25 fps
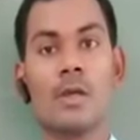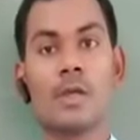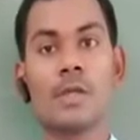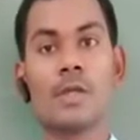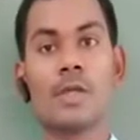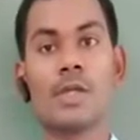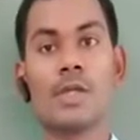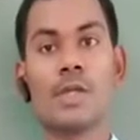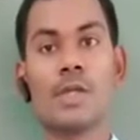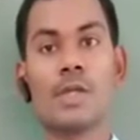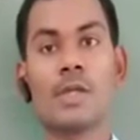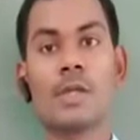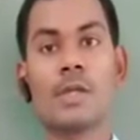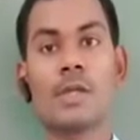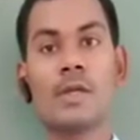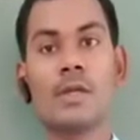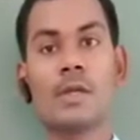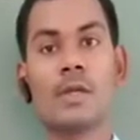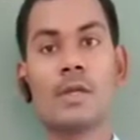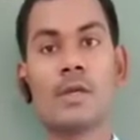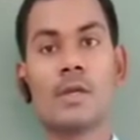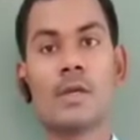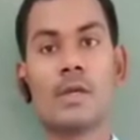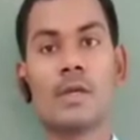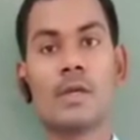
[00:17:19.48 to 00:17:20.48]

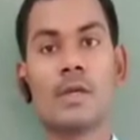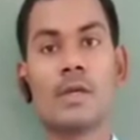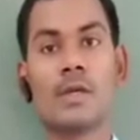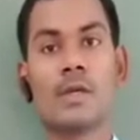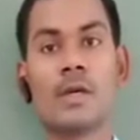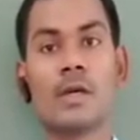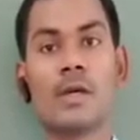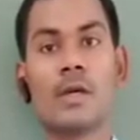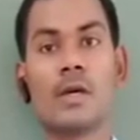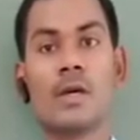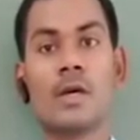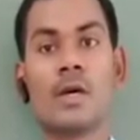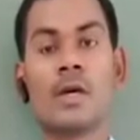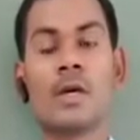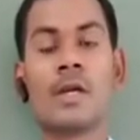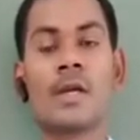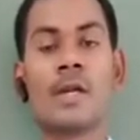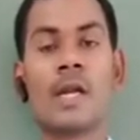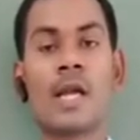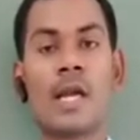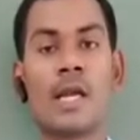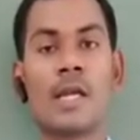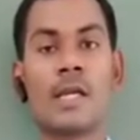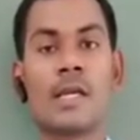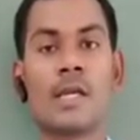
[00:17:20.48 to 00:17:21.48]
In a
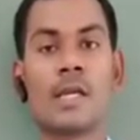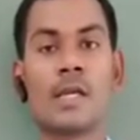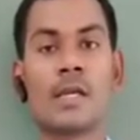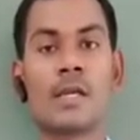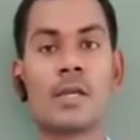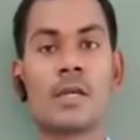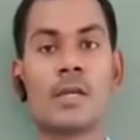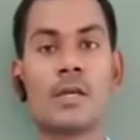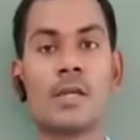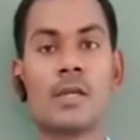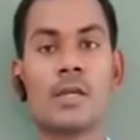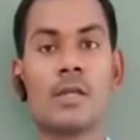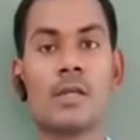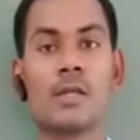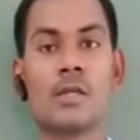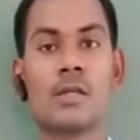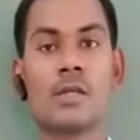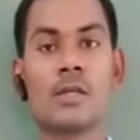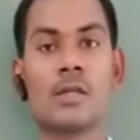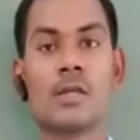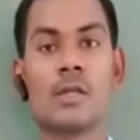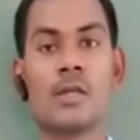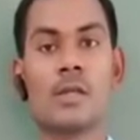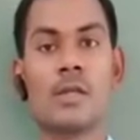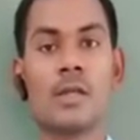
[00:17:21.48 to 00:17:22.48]
right angle,
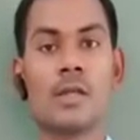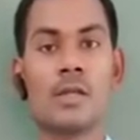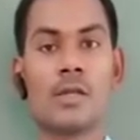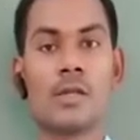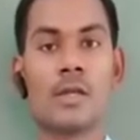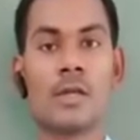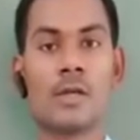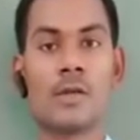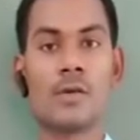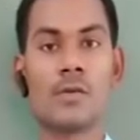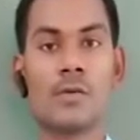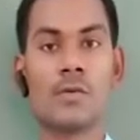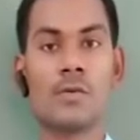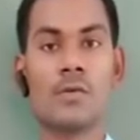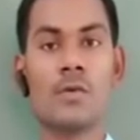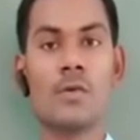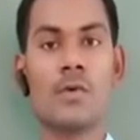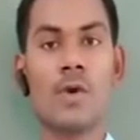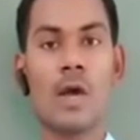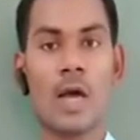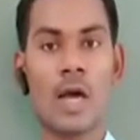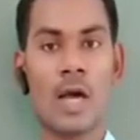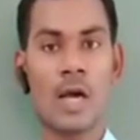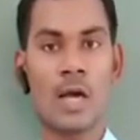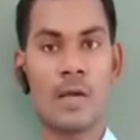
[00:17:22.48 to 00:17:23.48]
the
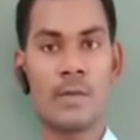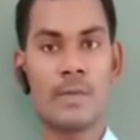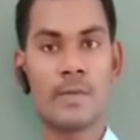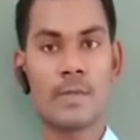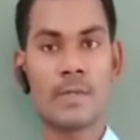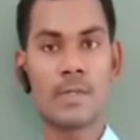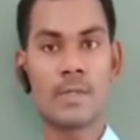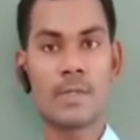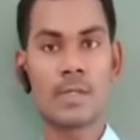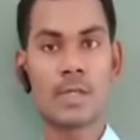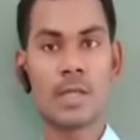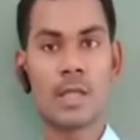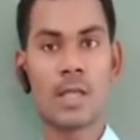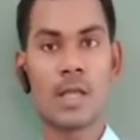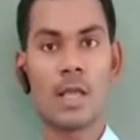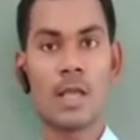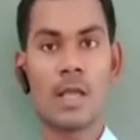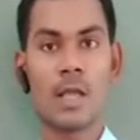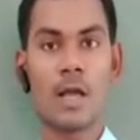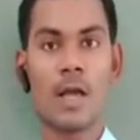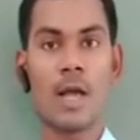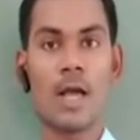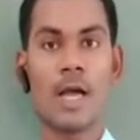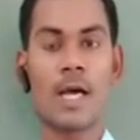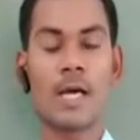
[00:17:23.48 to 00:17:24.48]
two arms
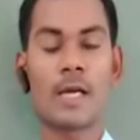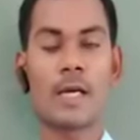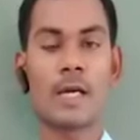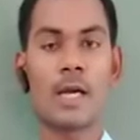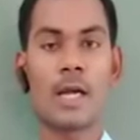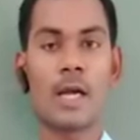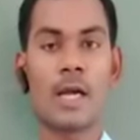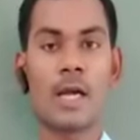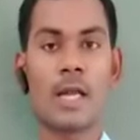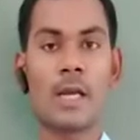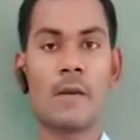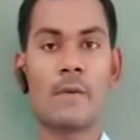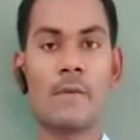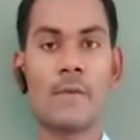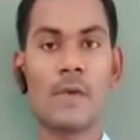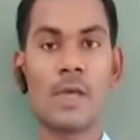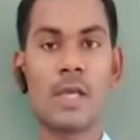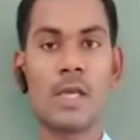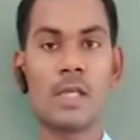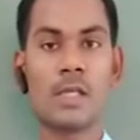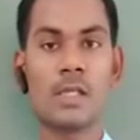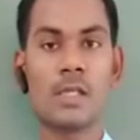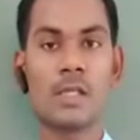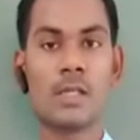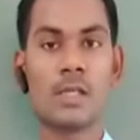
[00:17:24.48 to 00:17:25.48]
are
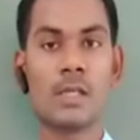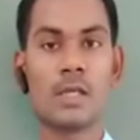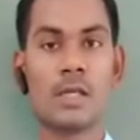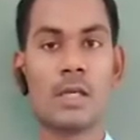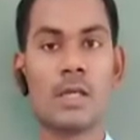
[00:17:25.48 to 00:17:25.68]
always